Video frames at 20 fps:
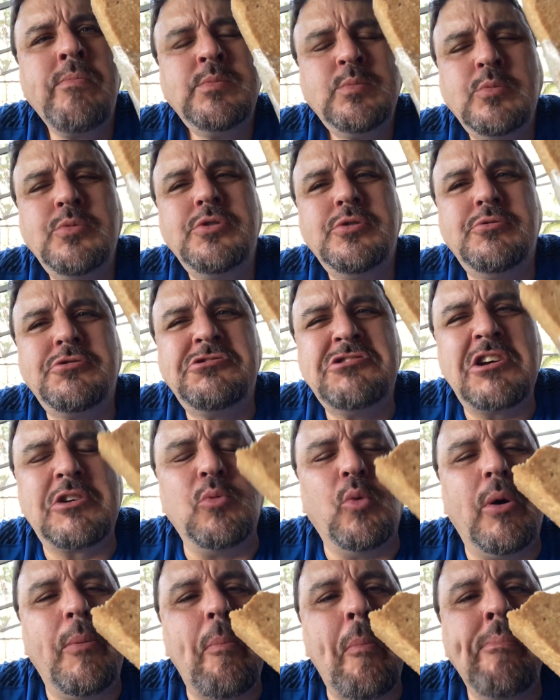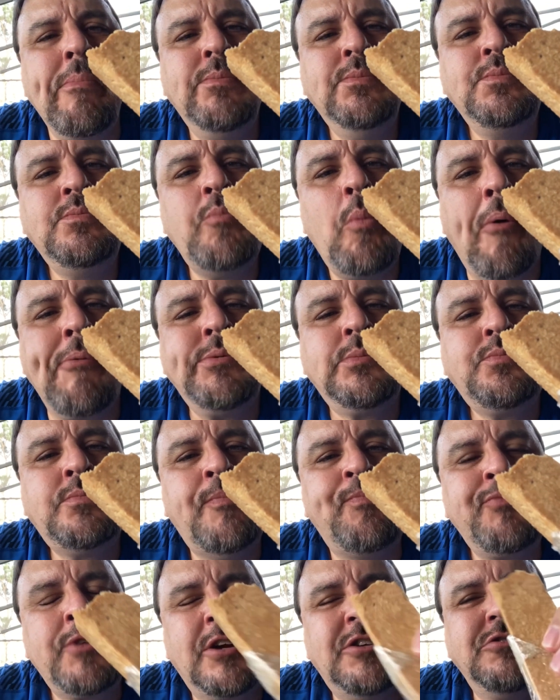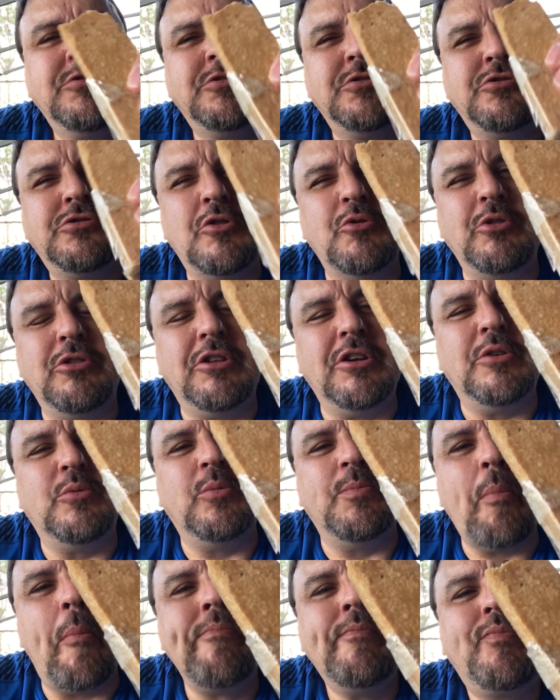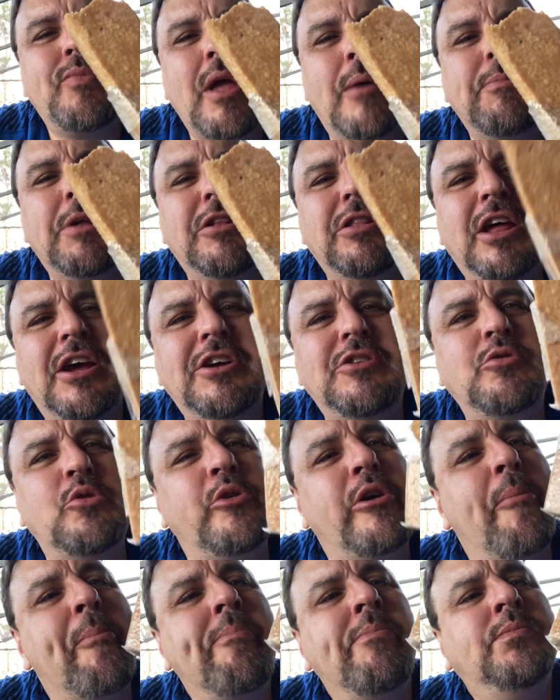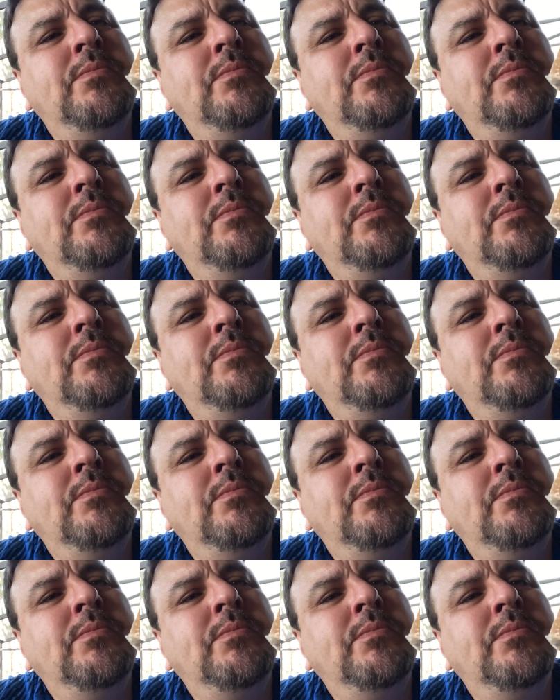I'll do a second one just to show you that I'm not lying to you.